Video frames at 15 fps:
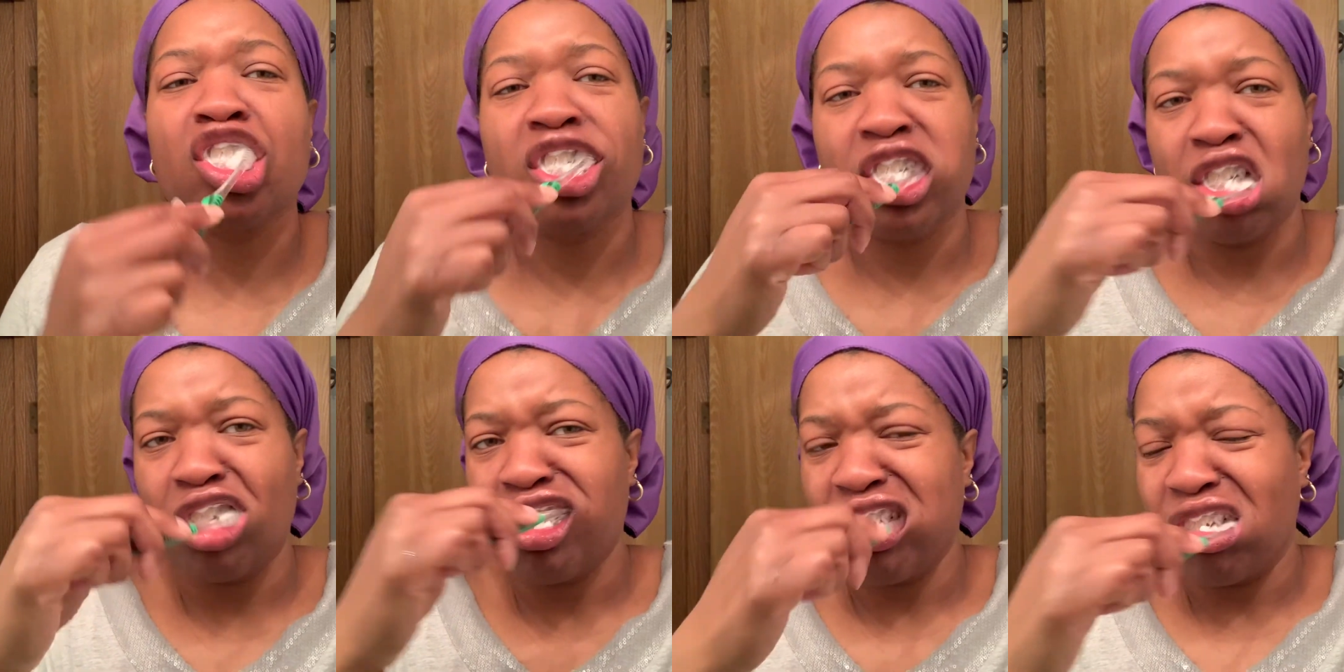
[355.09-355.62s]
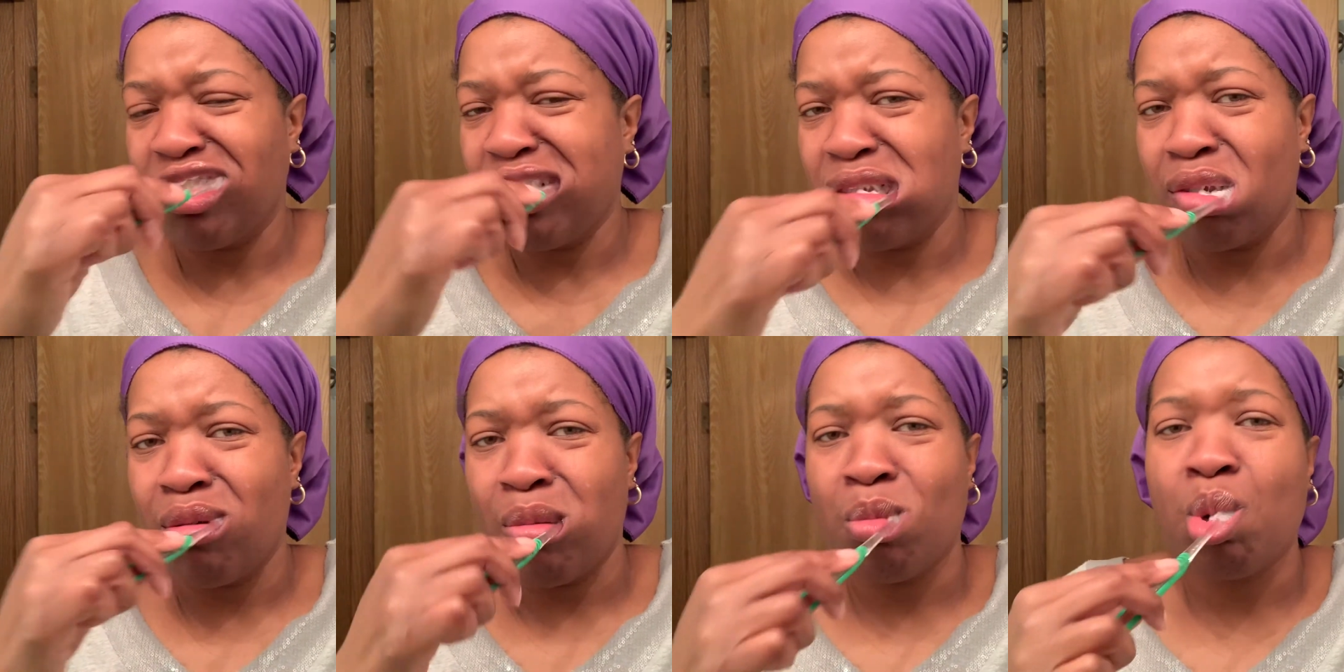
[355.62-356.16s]
So this is
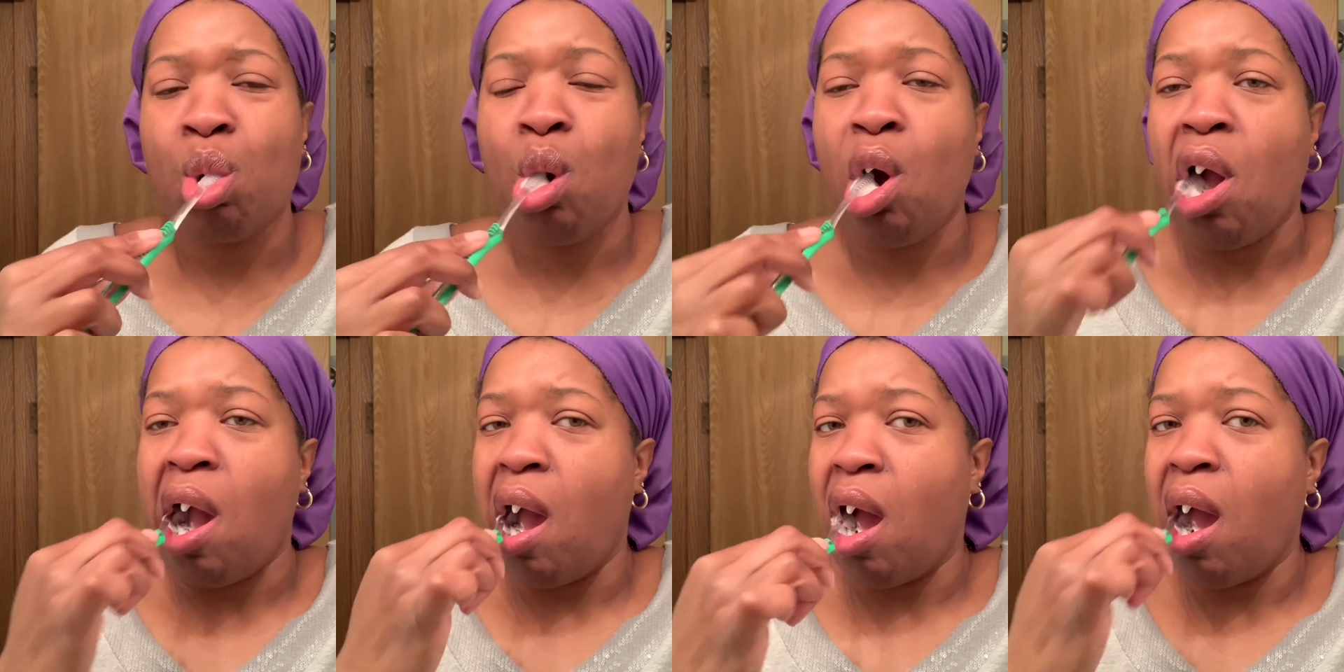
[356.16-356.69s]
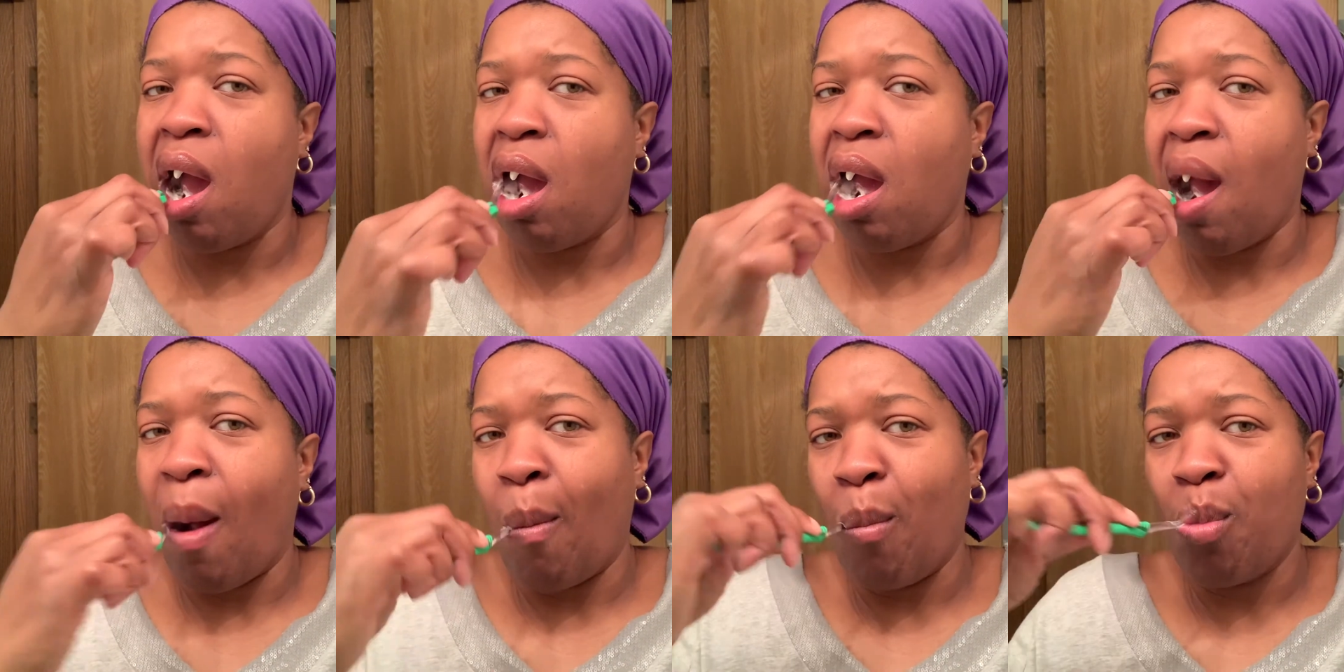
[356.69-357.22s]
just a full picture of
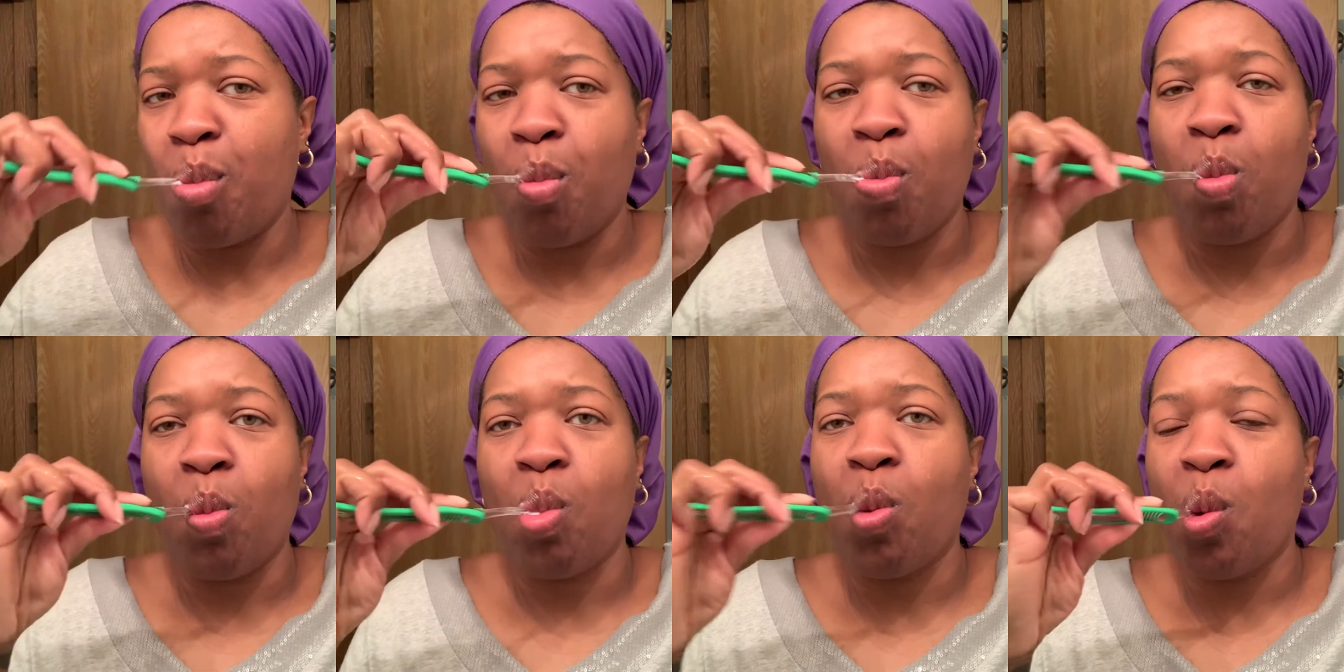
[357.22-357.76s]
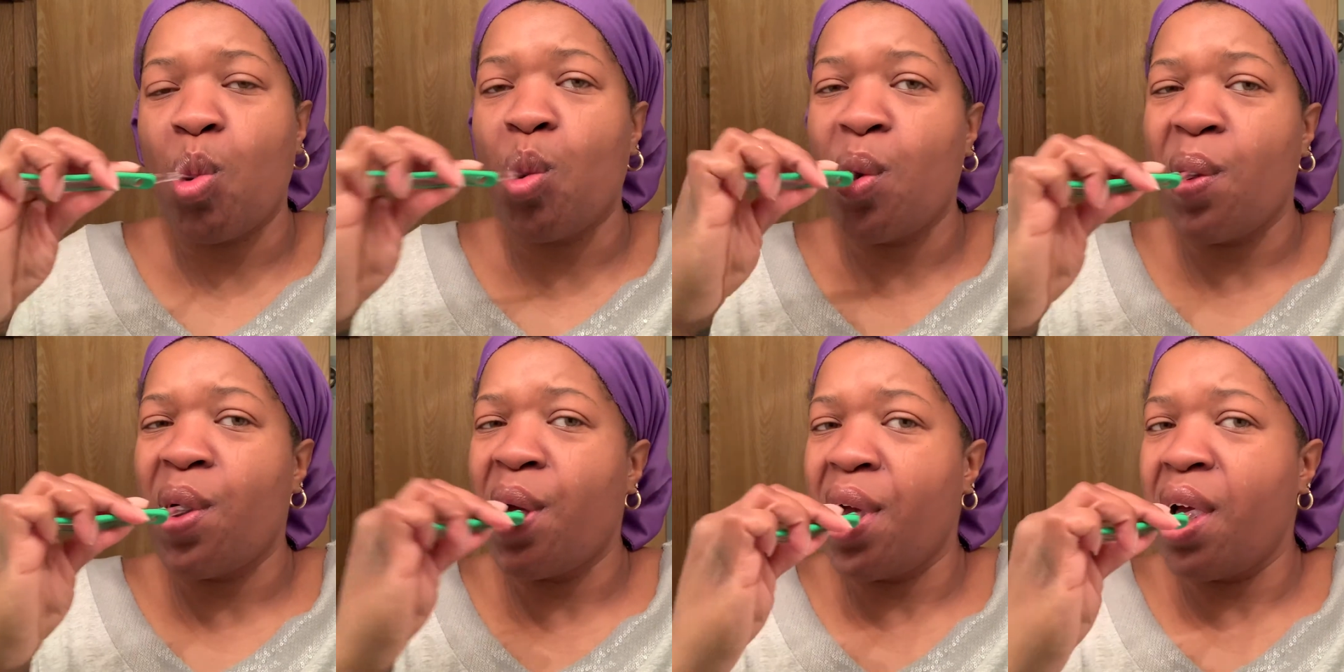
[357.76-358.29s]
how the process is
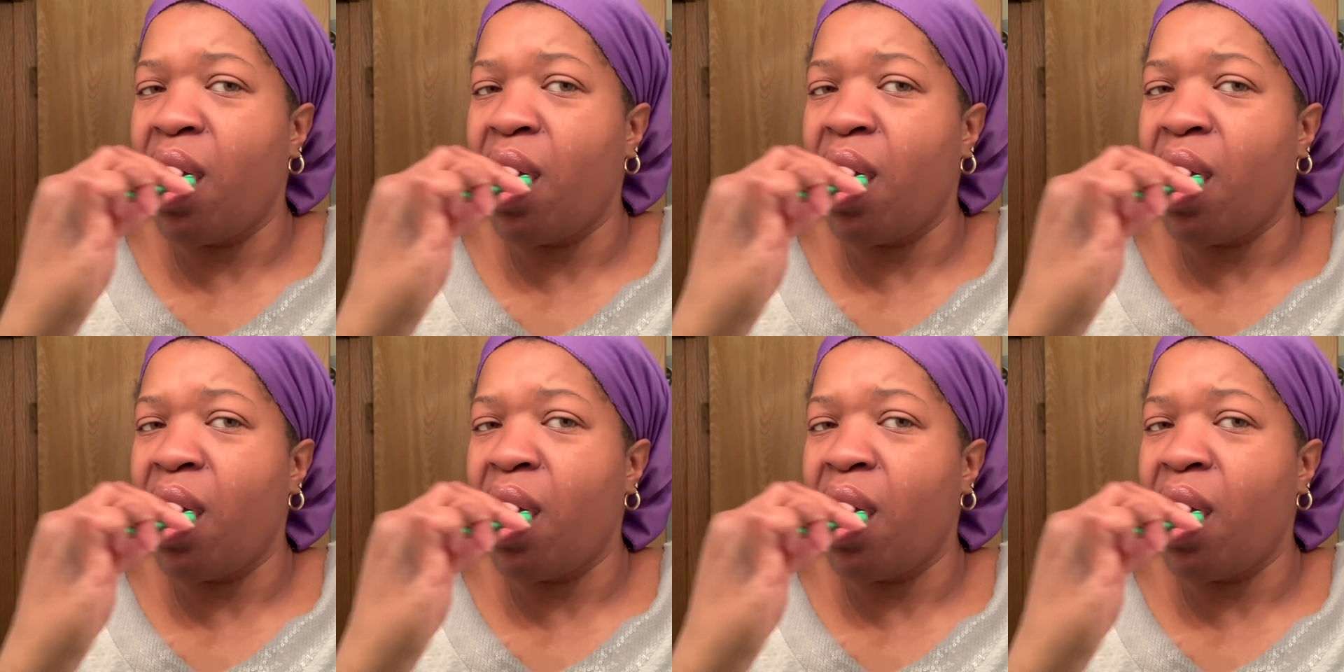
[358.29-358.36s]
done.